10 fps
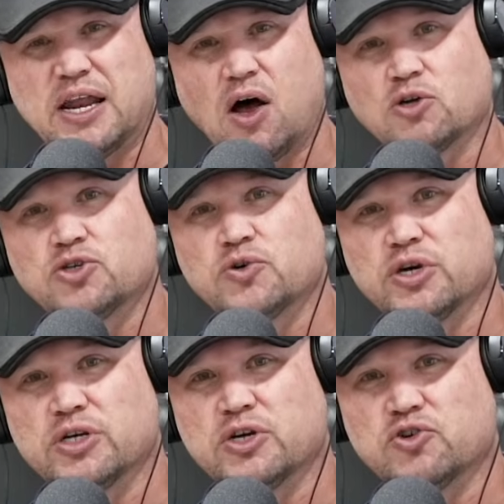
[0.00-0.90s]
then also
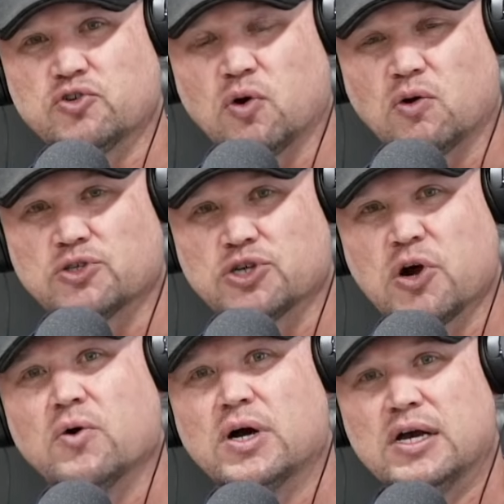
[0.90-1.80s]
good control.
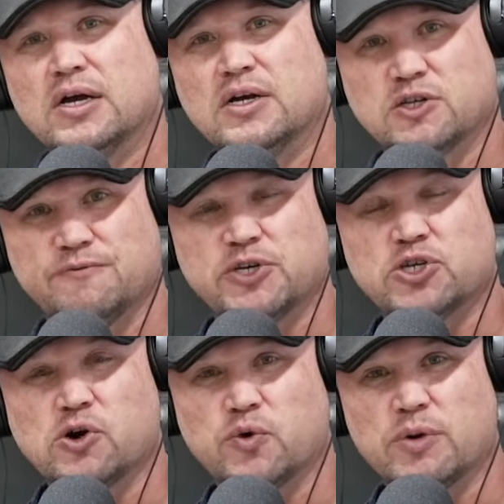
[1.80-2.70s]
So
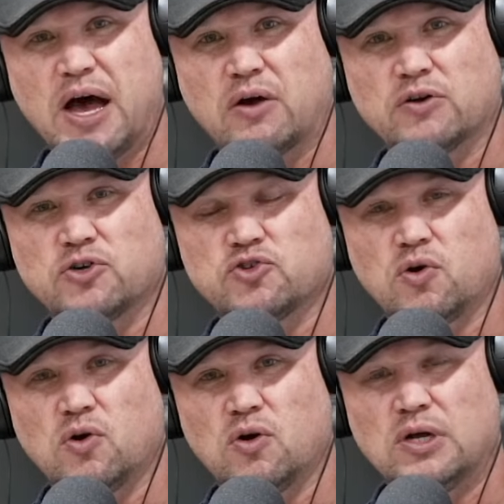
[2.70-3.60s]
sufficient rebound
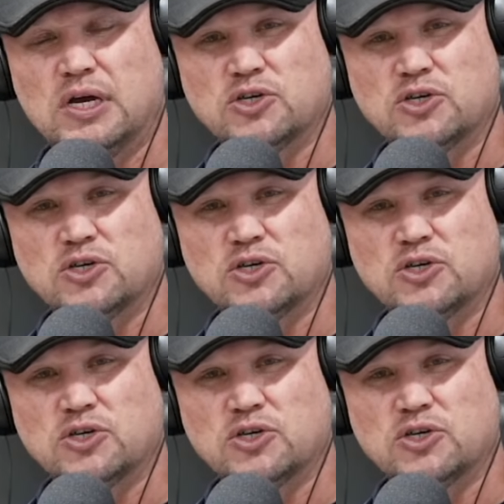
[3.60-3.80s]
control.